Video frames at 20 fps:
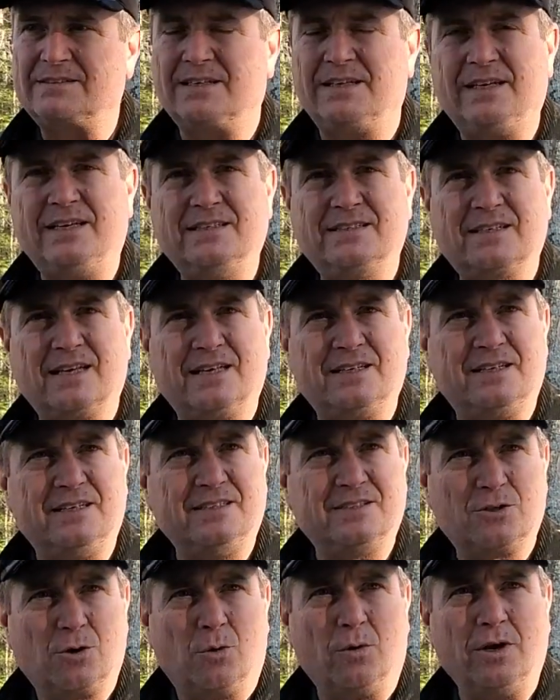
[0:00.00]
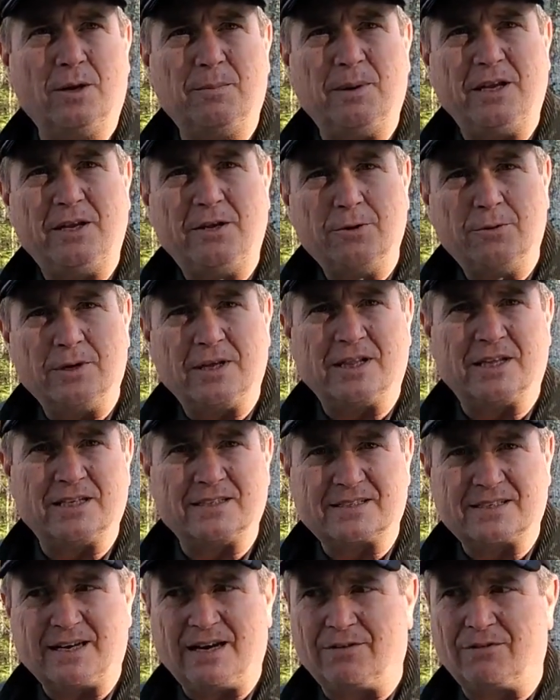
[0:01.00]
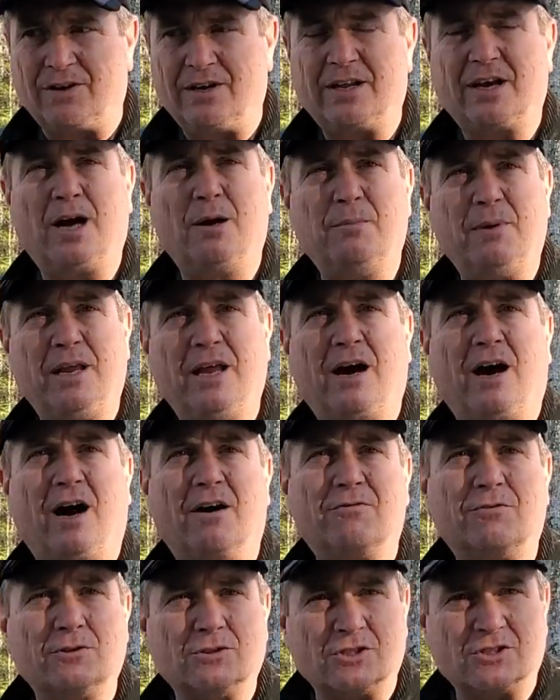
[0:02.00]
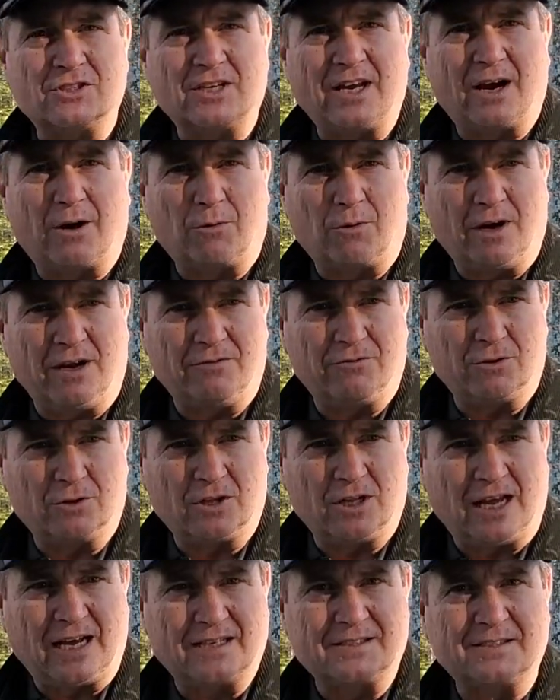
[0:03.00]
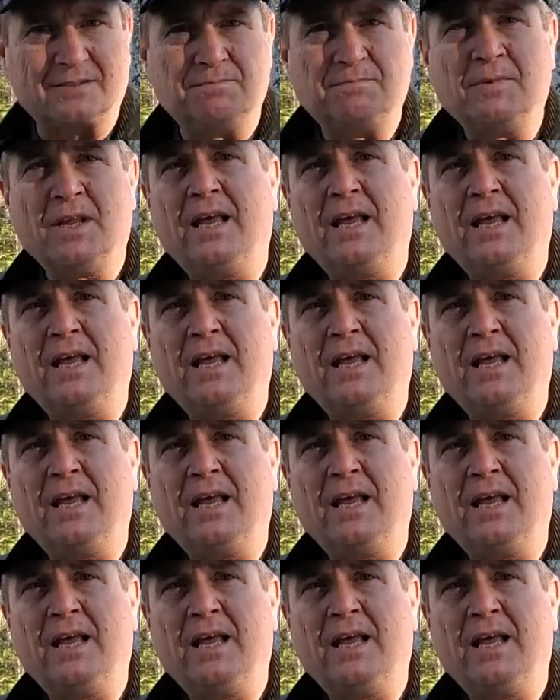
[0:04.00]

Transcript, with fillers: and he says he's going to be doing this every time he offers a scout rifle class.